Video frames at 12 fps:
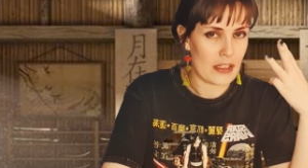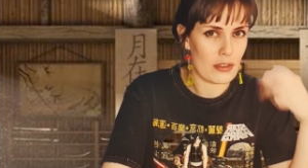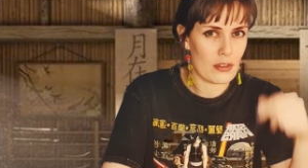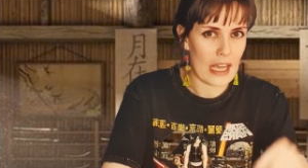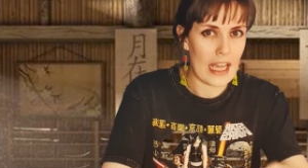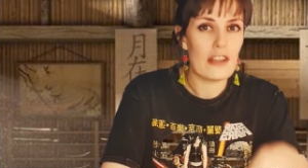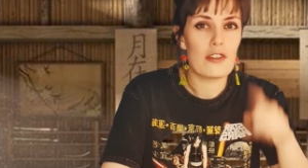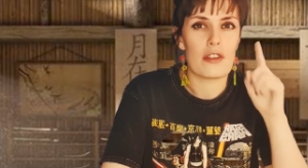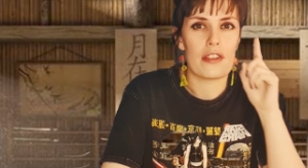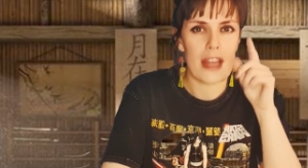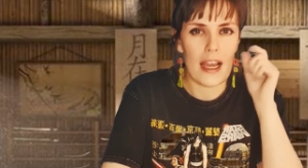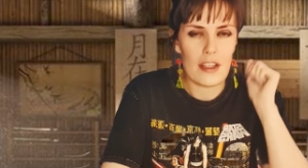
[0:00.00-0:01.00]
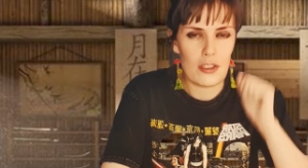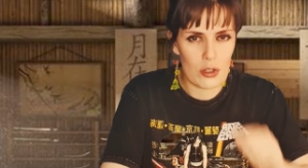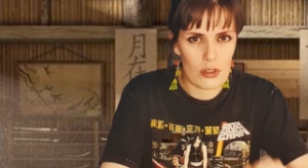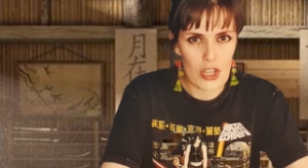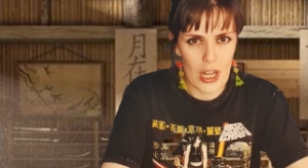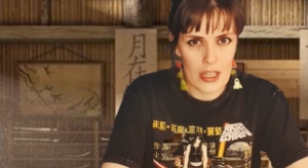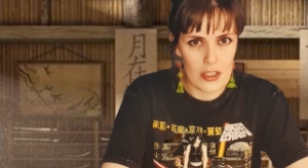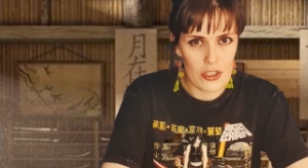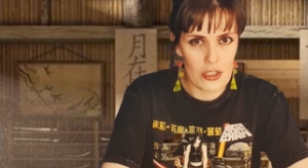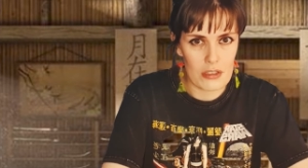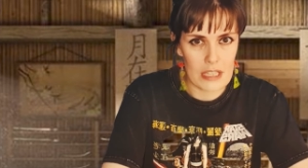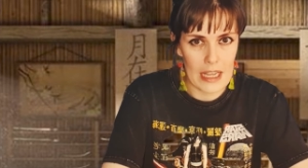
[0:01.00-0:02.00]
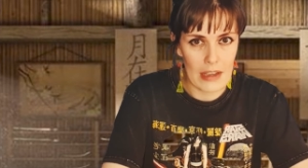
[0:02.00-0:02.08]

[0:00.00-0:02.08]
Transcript: Okay, so that is your challenge today.